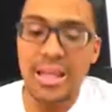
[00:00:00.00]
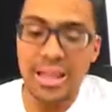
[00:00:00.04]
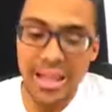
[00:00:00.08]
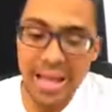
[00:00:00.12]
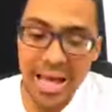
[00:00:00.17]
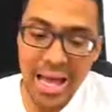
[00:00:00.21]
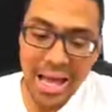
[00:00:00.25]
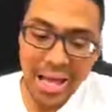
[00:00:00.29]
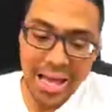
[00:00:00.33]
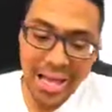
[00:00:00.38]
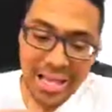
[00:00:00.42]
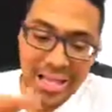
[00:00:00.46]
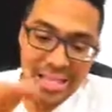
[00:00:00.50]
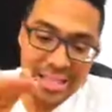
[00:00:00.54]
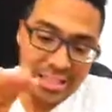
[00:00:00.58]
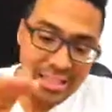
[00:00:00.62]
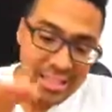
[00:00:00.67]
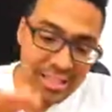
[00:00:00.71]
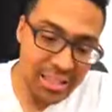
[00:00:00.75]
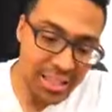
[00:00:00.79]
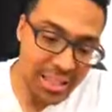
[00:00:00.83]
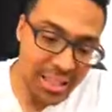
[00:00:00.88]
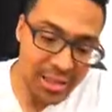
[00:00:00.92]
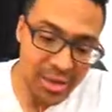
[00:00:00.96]
That
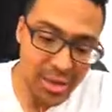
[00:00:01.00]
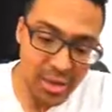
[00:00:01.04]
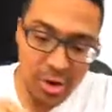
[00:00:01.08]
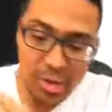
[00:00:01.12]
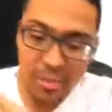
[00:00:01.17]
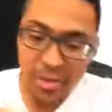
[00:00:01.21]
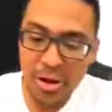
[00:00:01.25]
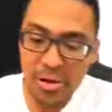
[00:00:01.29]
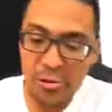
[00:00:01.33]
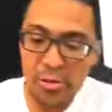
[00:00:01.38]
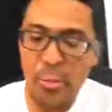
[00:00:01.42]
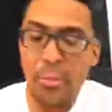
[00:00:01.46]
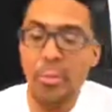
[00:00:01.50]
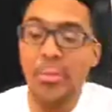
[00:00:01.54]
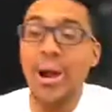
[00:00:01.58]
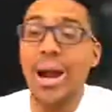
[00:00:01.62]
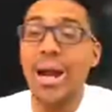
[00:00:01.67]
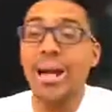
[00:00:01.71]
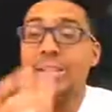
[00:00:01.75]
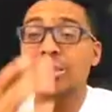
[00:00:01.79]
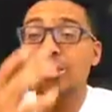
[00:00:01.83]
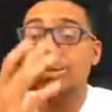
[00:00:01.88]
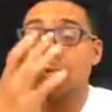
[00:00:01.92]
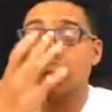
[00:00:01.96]
is a little bit of a
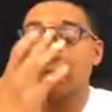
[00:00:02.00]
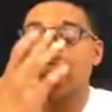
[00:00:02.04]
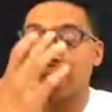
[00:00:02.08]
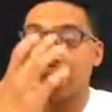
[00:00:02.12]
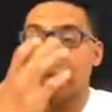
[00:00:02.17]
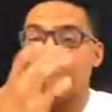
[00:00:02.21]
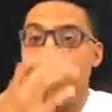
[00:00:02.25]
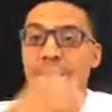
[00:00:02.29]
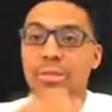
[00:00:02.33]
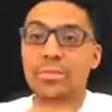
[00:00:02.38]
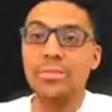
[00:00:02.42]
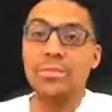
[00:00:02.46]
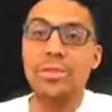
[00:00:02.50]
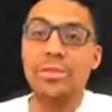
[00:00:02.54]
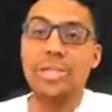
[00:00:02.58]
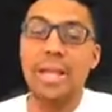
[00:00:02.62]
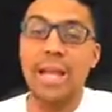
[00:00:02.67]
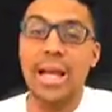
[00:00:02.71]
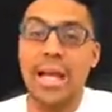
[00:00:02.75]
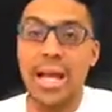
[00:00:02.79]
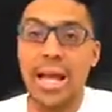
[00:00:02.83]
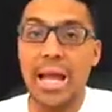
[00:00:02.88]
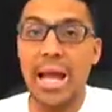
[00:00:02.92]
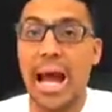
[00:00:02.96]
practical teaching for
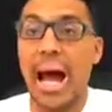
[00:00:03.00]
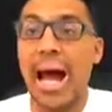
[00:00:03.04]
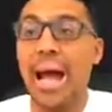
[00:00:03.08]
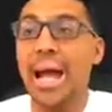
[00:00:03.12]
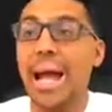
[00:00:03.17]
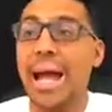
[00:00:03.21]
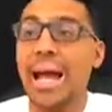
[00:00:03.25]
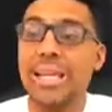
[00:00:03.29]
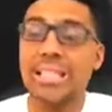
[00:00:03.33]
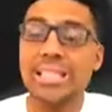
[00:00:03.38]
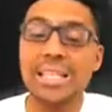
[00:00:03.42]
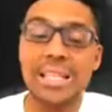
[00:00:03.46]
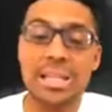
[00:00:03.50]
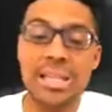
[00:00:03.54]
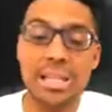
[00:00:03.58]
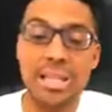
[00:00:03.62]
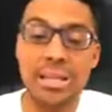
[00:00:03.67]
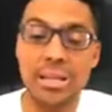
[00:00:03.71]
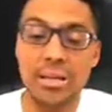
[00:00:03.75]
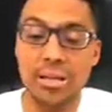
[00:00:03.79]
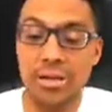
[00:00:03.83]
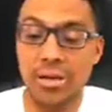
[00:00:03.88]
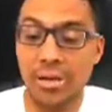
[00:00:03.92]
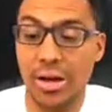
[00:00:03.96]
today. I actually,
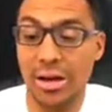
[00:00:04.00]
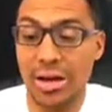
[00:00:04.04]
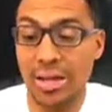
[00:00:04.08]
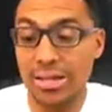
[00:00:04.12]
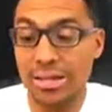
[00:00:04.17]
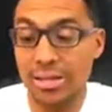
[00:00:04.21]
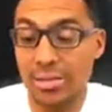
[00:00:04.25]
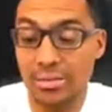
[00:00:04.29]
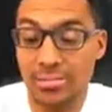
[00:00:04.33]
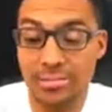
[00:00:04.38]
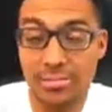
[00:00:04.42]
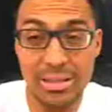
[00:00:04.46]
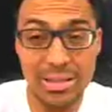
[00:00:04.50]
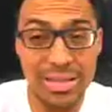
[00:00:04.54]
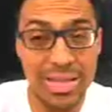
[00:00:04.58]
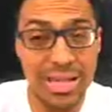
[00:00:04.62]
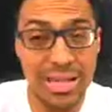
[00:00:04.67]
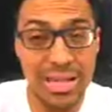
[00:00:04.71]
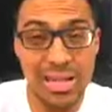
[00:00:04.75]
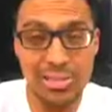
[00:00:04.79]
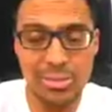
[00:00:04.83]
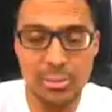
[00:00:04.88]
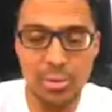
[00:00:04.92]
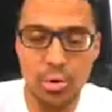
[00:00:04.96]
you know, and I
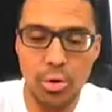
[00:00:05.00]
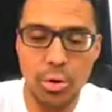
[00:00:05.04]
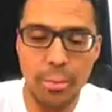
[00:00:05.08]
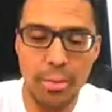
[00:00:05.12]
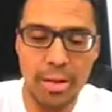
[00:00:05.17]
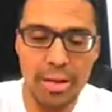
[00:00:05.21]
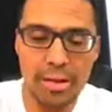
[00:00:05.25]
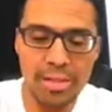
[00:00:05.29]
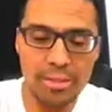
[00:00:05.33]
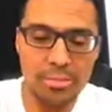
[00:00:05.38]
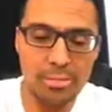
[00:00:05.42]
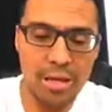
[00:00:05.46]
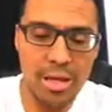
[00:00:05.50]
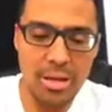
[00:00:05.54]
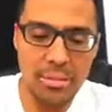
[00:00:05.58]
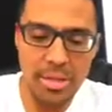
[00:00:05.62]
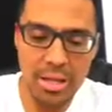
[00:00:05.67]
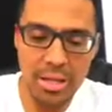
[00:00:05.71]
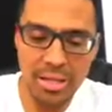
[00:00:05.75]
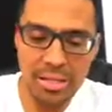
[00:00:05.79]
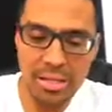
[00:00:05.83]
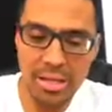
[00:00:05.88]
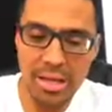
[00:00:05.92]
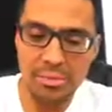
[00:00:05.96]
think I spoke about this many,
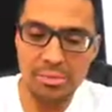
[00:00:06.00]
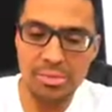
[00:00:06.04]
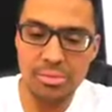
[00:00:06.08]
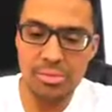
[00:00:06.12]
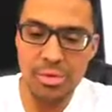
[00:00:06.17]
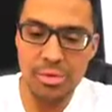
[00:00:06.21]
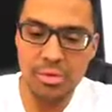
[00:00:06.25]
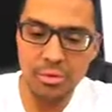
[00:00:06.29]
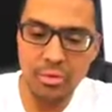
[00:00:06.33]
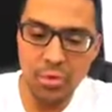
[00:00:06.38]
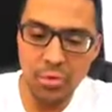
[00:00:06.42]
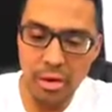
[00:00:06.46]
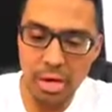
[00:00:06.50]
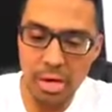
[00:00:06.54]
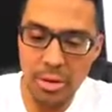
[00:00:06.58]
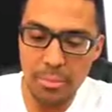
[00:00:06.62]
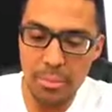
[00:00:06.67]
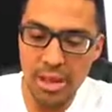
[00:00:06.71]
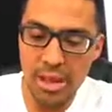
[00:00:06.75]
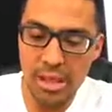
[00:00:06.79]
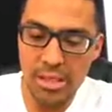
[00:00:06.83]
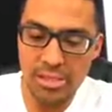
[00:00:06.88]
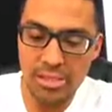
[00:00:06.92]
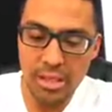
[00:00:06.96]
many times before in the
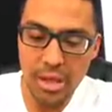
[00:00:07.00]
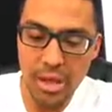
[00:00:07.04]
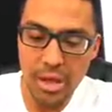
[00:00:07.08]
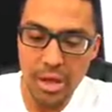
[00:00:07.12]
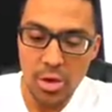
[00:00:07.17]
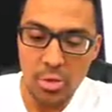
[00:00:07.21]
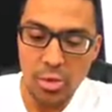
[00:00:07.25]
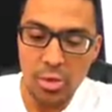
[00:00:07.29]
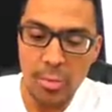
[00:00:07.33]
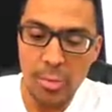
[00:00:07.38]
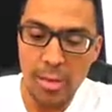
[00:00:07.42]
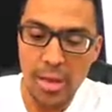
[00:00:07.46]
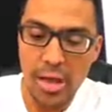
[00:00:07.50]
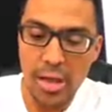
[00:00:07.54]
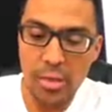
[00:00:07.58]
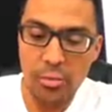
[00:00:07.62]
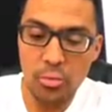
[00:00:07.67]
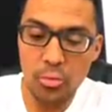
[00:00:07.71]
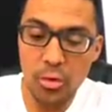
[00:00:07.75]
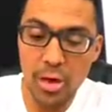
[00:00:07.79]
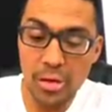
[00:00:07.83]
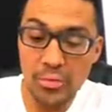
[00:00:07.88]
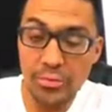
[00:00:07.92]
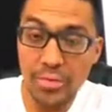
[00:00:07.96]
past. What my
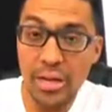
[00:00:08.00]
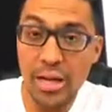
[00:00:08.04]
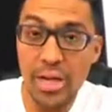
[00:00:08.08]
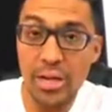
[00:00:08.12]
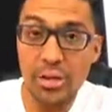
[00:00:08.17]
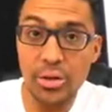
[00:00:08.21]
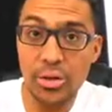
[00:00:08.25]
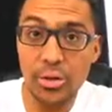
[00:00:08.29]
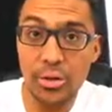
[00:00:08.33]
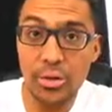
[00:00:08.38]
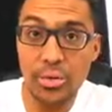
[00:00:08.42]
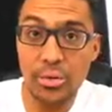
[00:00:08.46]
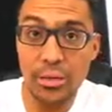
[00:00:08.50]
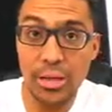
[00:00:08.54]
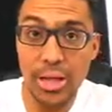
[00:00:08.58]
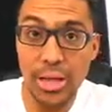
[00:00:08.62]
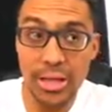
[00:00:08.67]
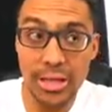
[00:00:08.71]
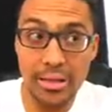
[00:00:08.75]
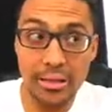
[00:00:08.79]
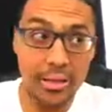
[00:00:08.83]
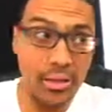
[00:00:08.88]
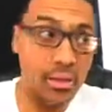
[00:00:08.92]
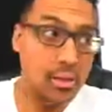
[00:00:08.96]
wife and I do,
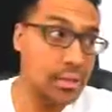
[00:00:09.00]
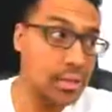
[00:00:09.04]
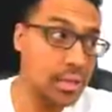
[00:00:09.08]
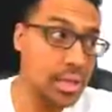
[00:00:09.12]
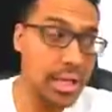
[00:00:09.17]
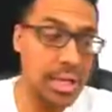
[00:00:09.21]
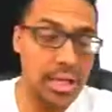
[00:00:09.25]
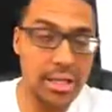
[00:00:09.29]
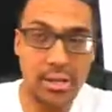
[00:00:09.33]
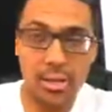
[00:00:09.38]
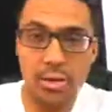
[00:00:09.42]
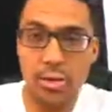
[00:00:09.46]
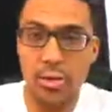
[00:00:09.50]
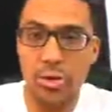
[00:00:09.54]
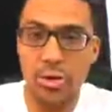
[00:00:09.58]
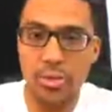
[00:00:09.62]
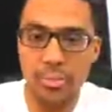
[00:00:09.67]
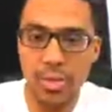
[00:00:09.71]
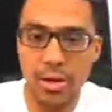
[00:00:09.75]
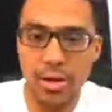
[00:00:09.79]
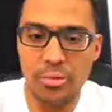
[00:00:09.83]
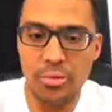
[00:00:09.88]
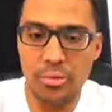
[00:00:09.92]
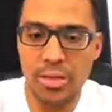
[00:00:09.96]
like literally in a little
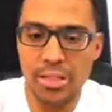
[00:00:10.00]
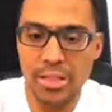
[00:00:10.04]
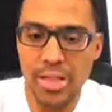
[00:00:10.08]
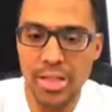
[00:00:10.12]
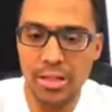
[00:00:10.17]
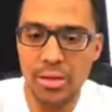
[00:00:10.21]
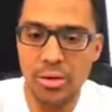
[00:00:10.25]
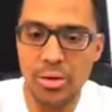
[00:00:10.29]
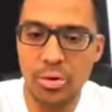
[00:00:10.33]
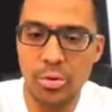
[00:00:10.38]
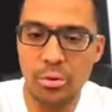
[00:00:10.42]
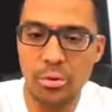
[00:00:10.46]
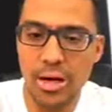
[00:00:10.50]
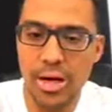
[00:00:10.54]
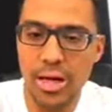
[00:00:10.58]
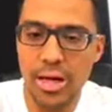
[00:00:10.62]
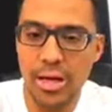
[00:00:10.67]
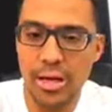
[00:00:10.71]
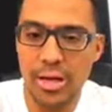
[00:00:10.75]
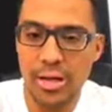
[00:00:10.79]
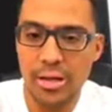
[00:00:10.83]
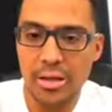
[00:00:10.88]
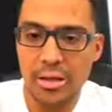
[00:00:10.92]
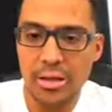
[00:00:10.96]
bit, we take a little break.